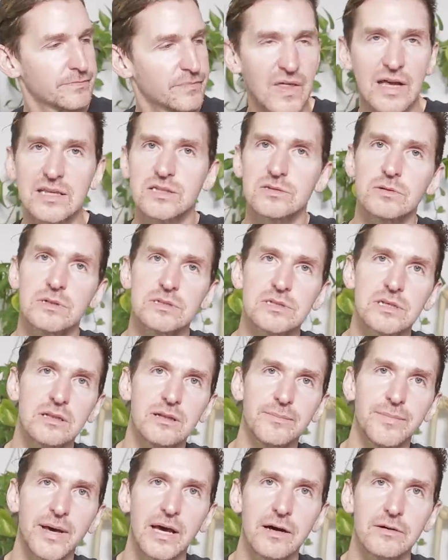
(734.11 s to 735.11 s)
That's what it's
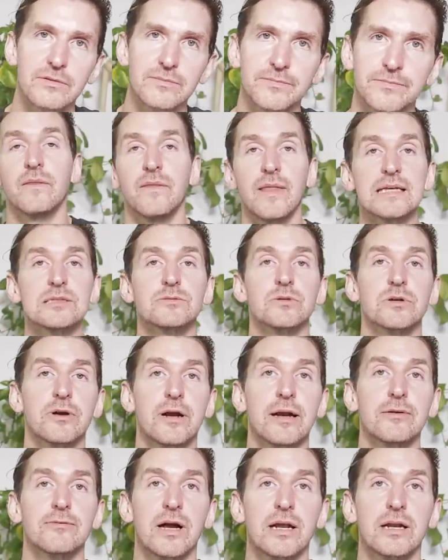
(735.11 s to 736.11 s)
all about. That's what
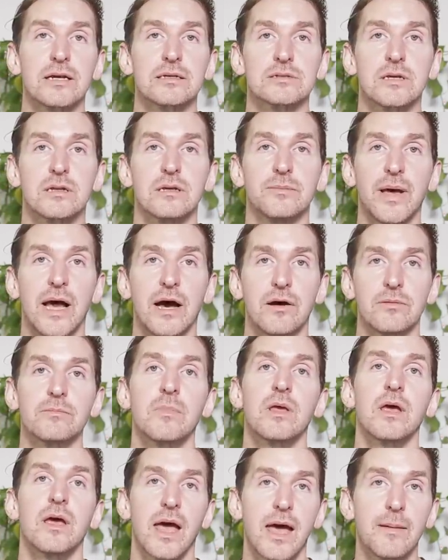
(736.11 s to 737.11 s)
great writing is all about,
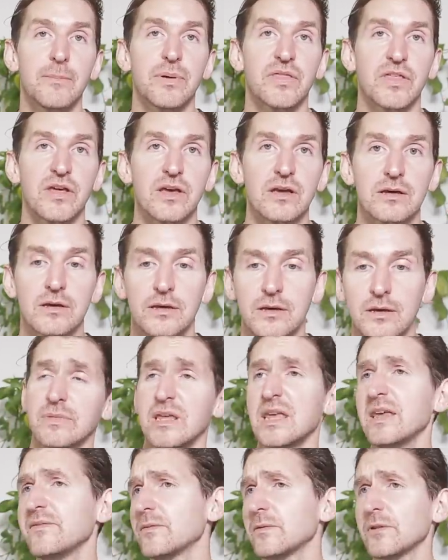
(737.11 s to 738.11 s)
empathy.
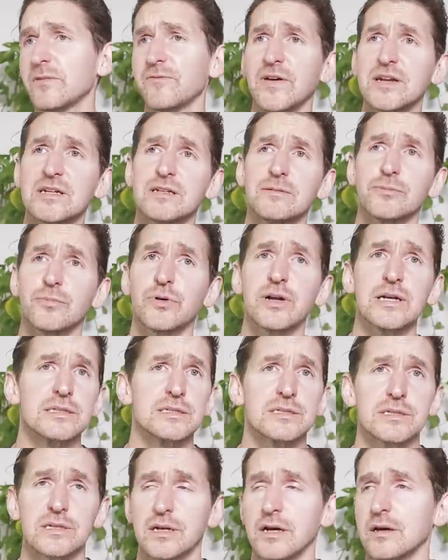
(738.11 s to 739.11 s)
Even with Fenton
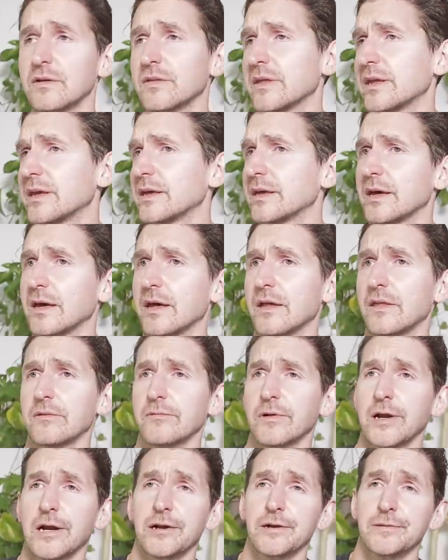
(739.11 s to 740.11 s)
Breese, you know, the
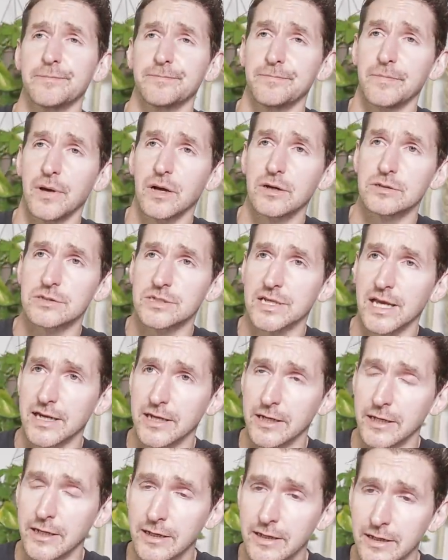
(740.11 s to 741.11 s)
weird
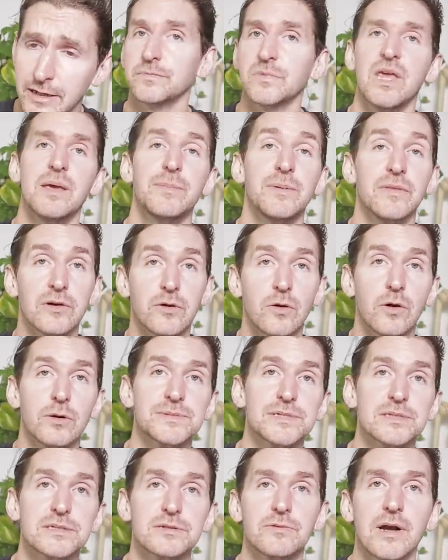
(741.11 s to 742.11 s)
undertaker, keeping the
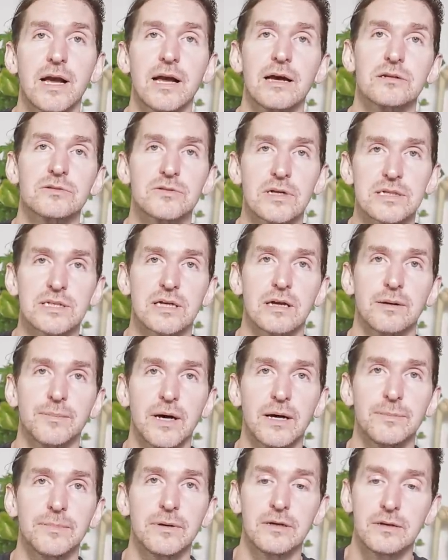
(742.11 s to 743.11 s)
corpses around, dressing them
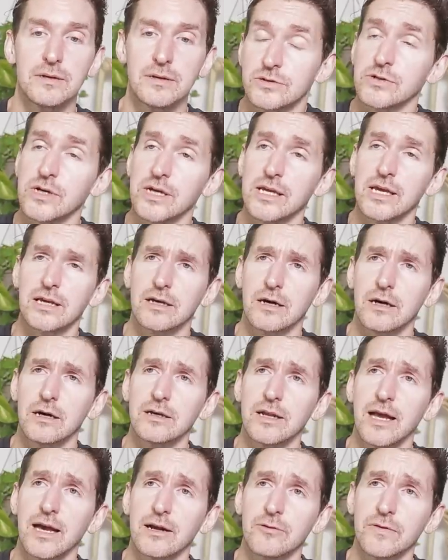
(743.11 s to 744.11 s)
up, drinking
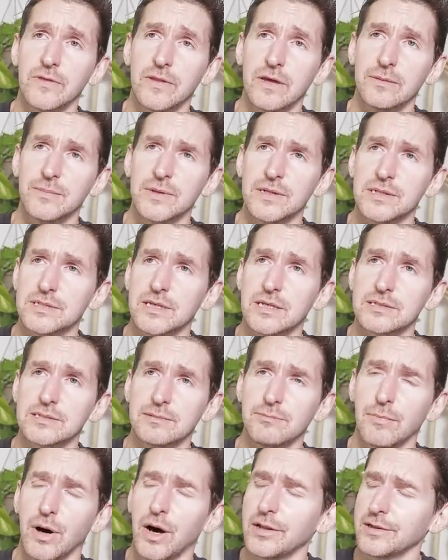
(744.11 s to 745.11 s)
cognac with them and
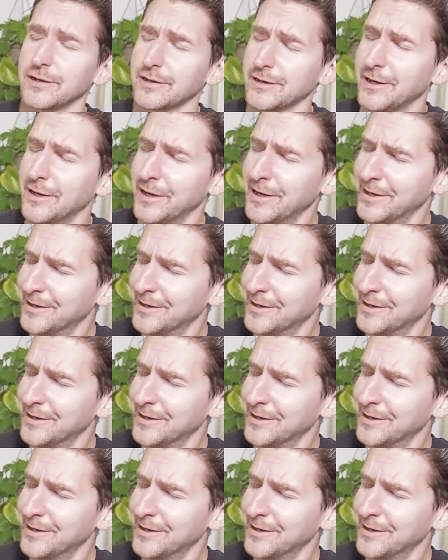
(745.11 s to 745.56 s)
discussing Mahler,